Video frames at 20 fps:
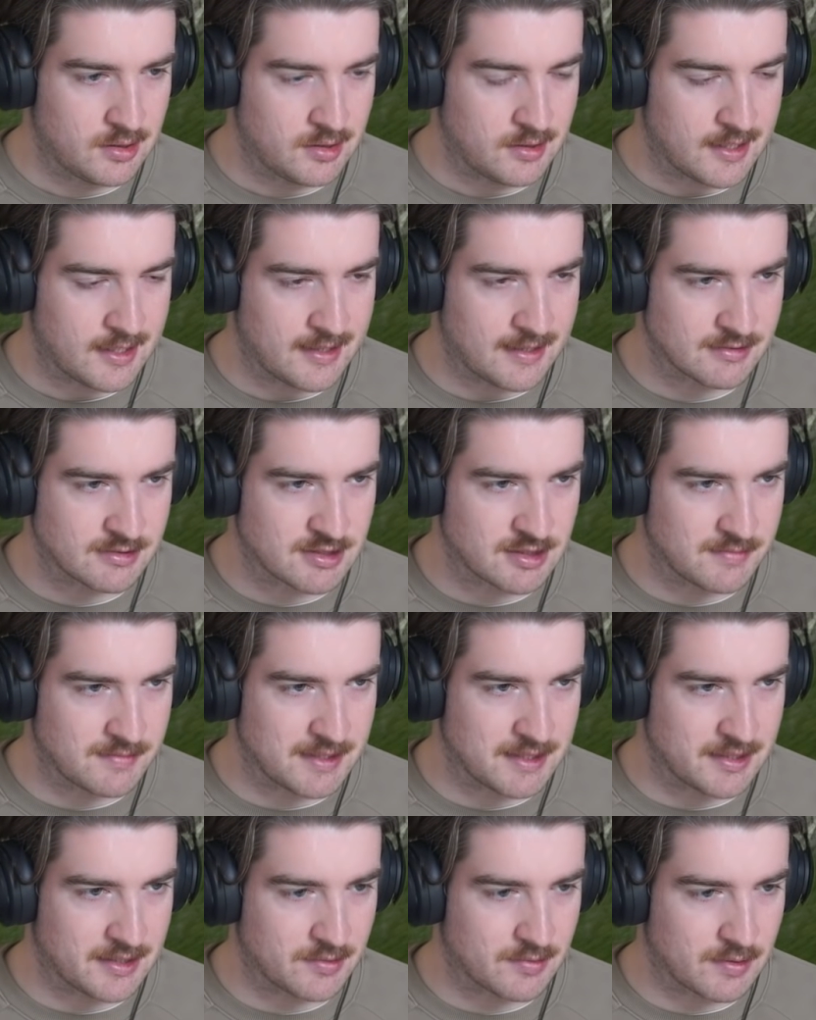That was in the middle
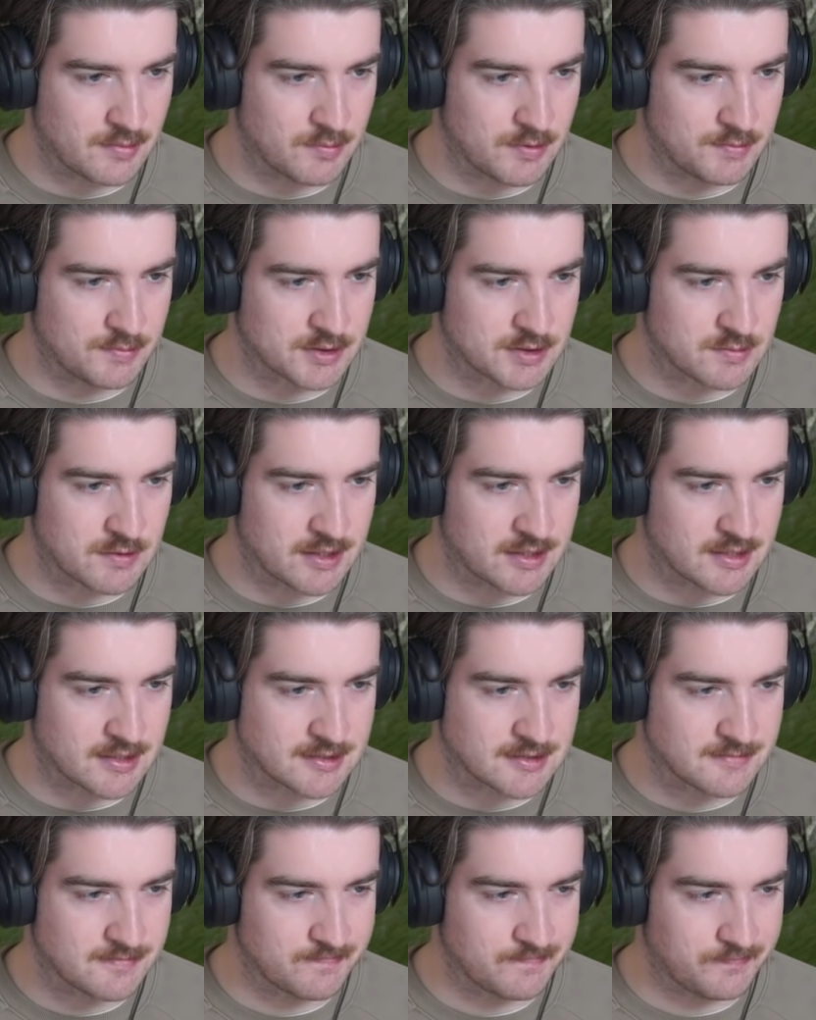of the green. Wind was with
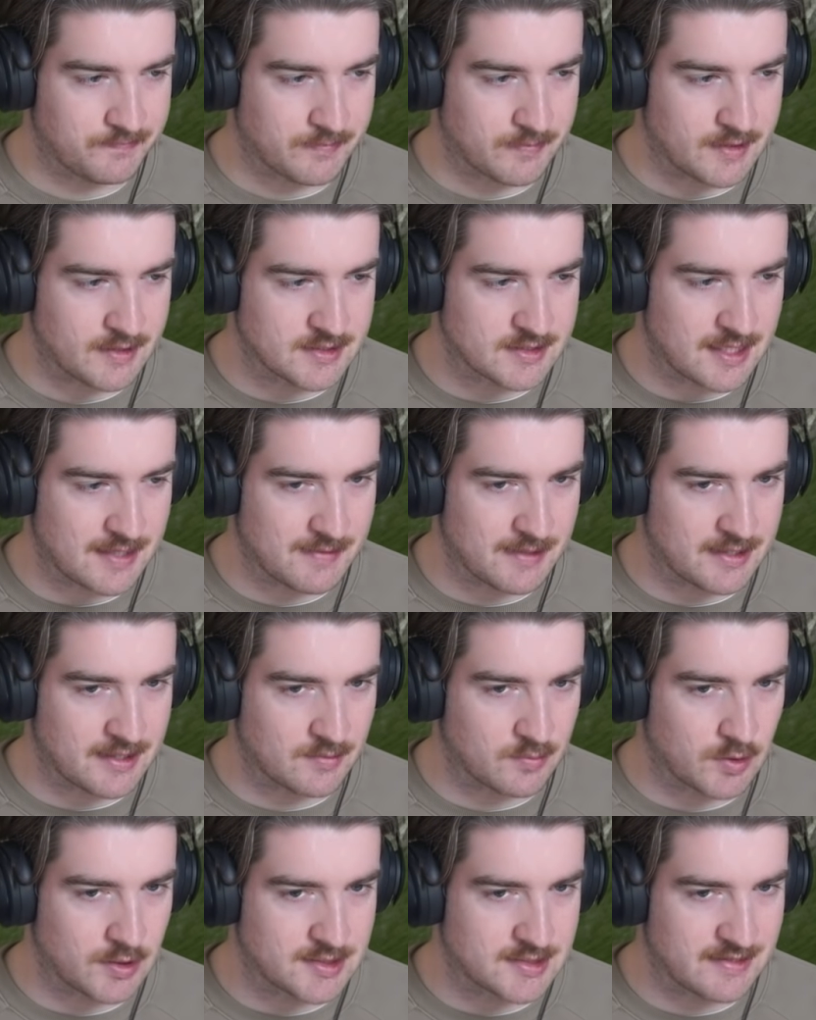us. This time I think
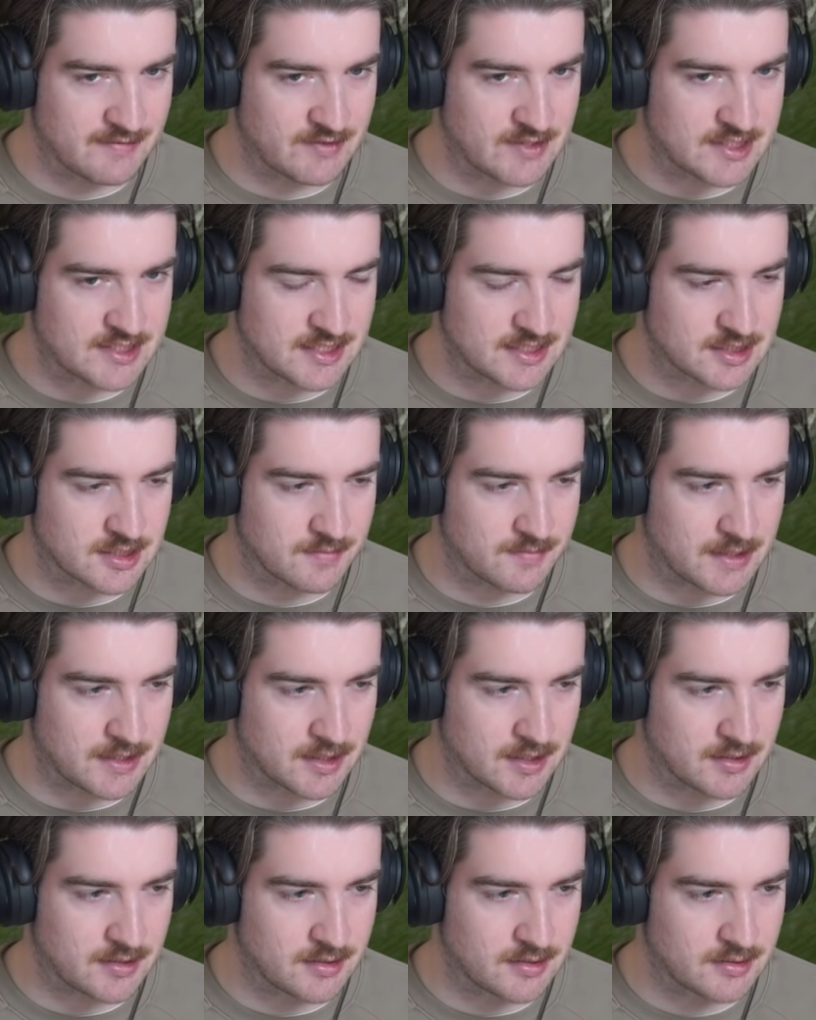176 could be
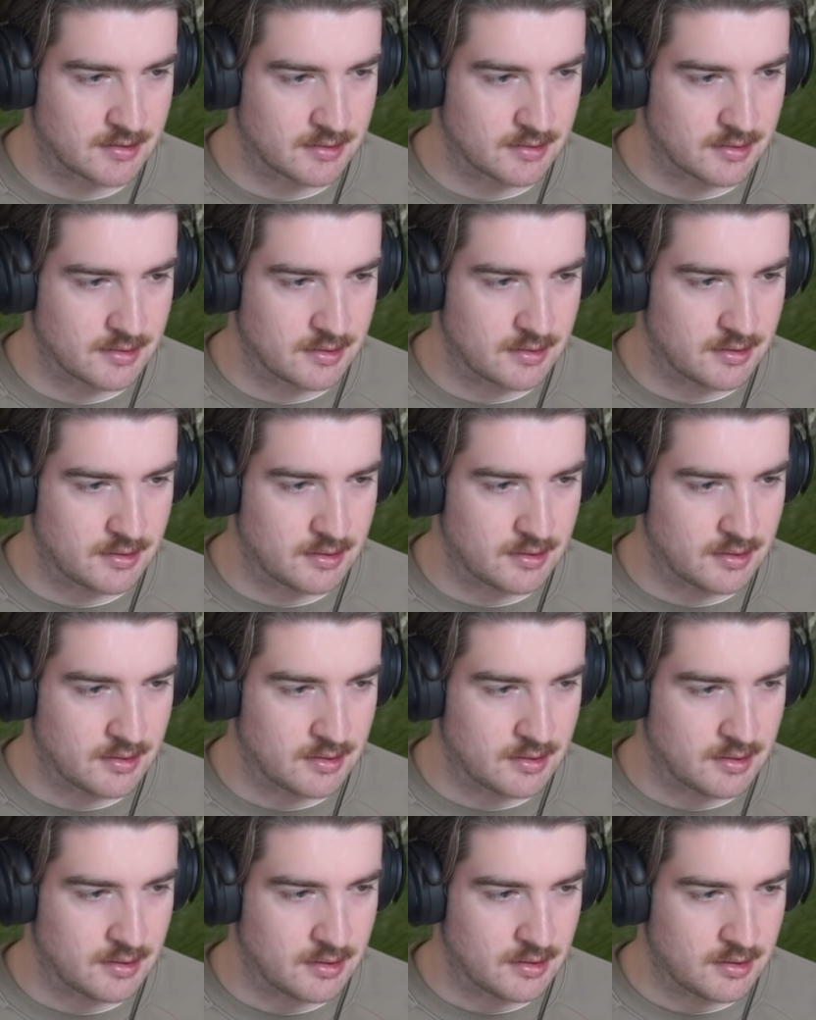good.
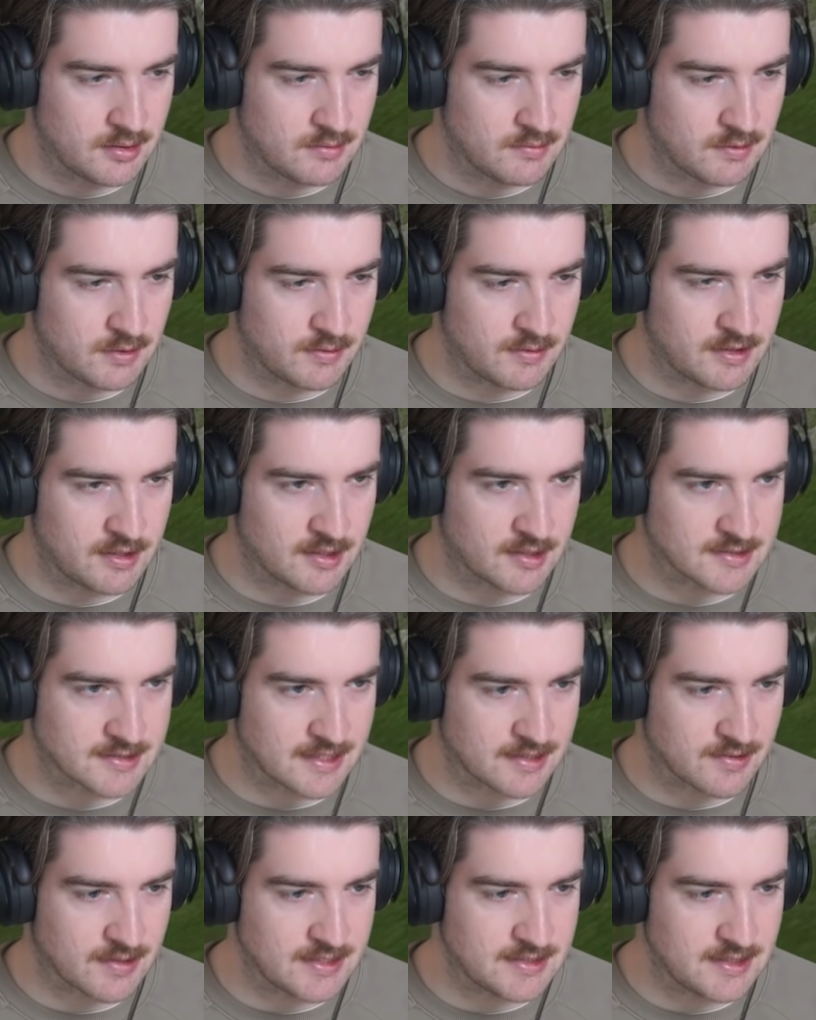What do we think? Is
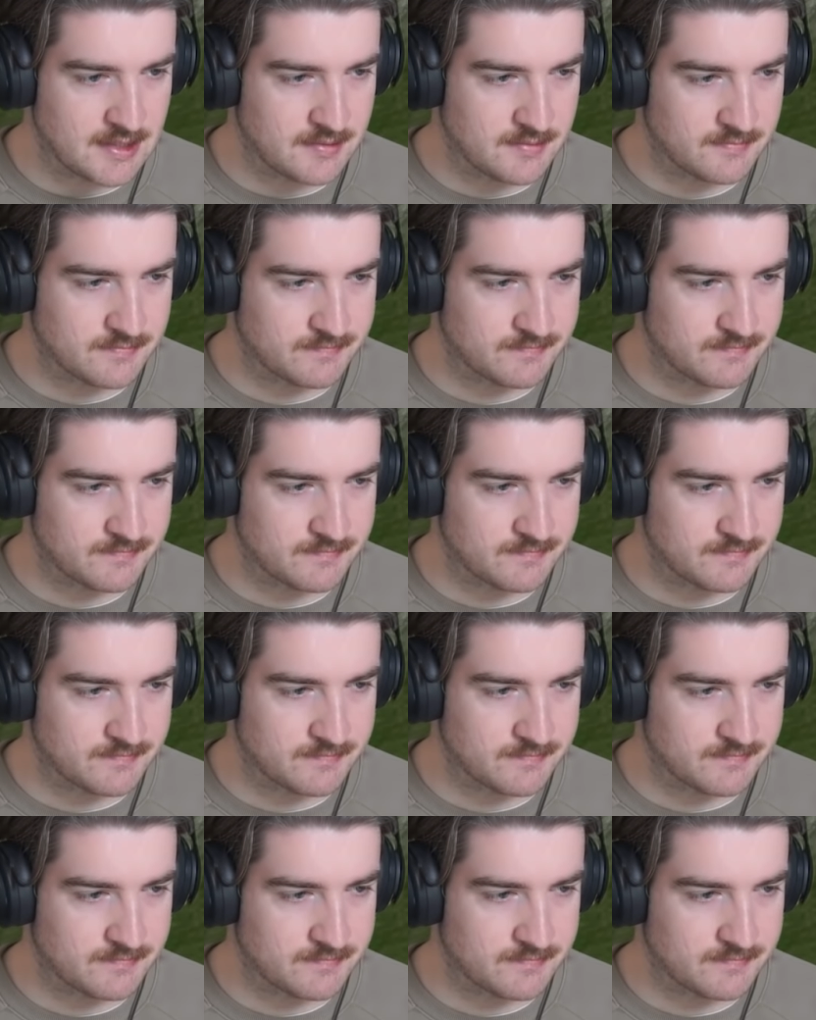that crazy?